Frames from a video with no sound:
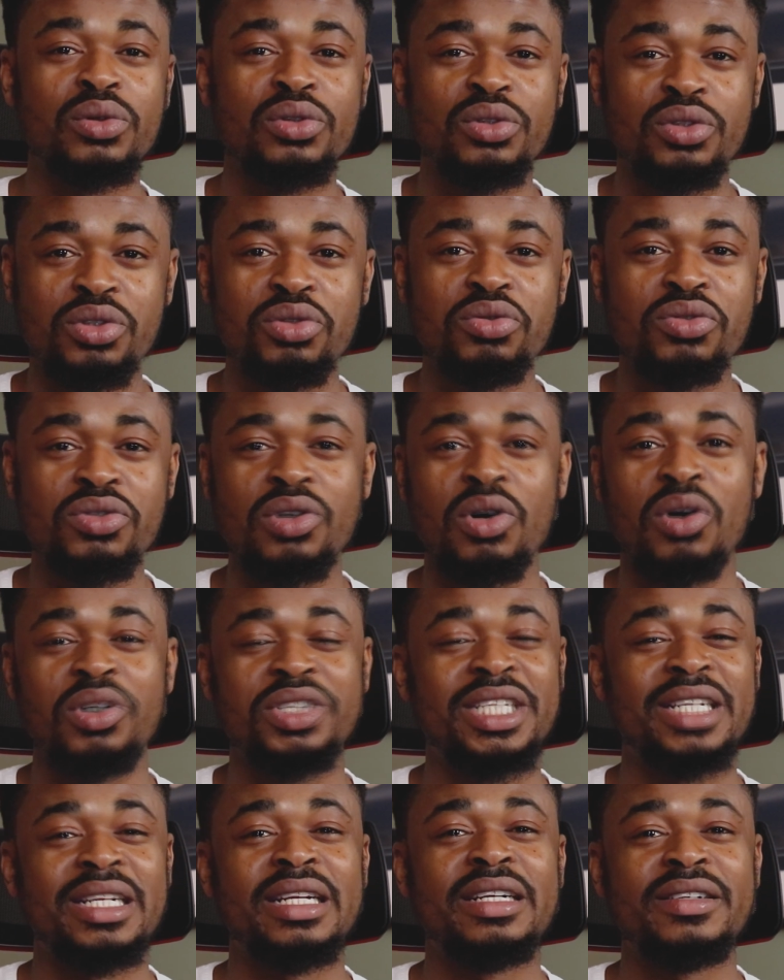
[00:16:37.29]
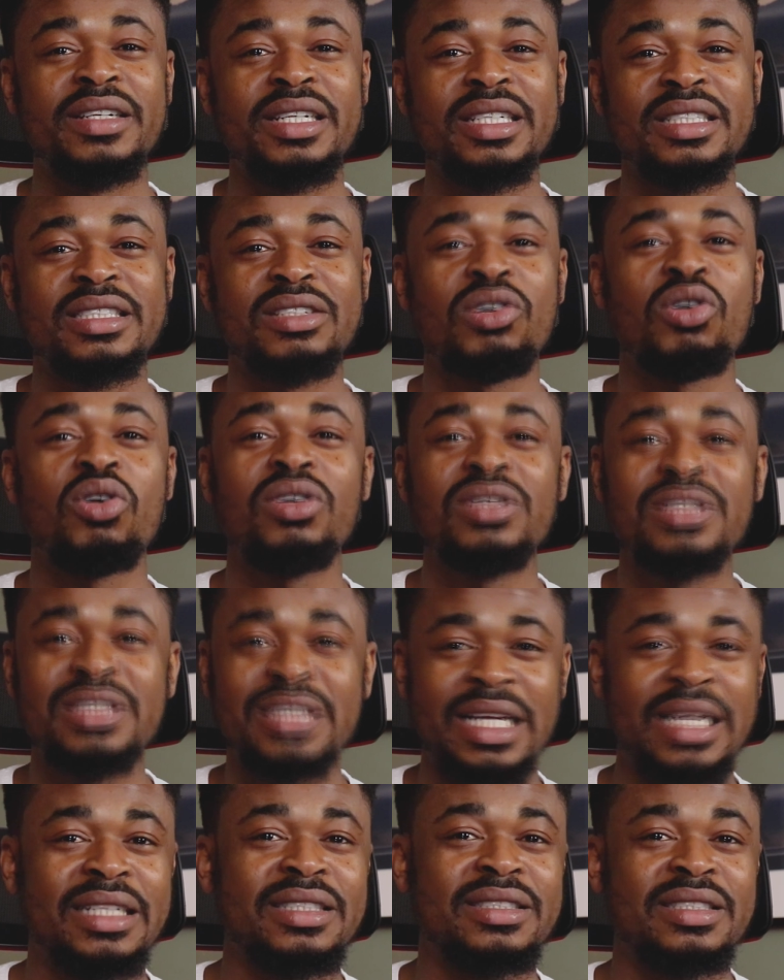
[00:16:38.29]
produce or generate
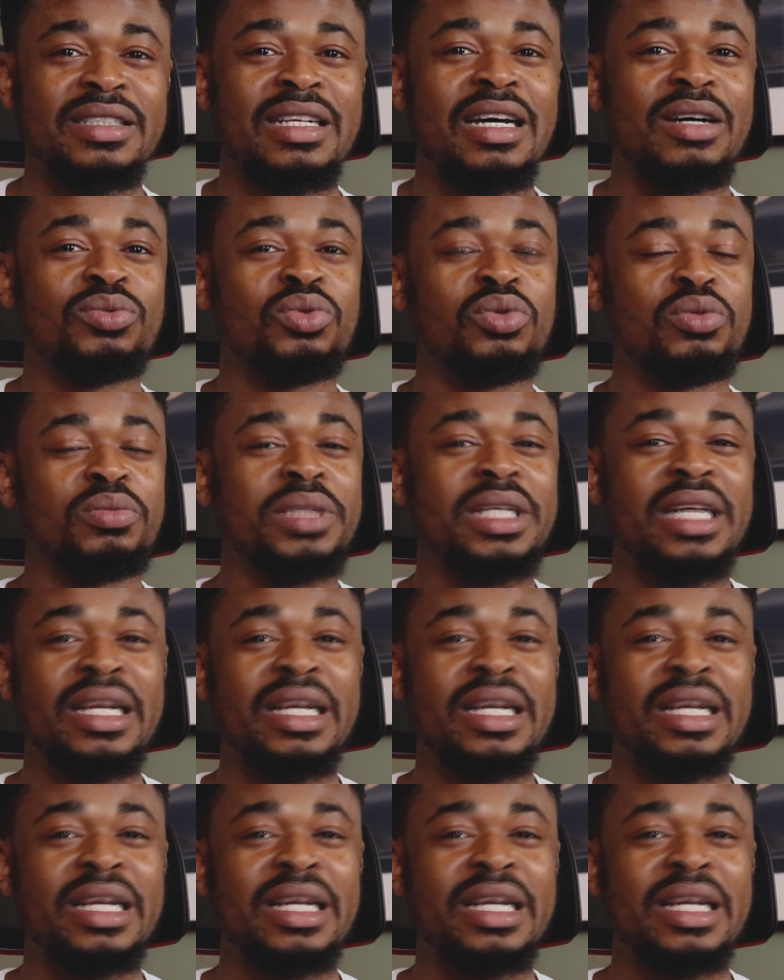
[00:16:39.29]
content that would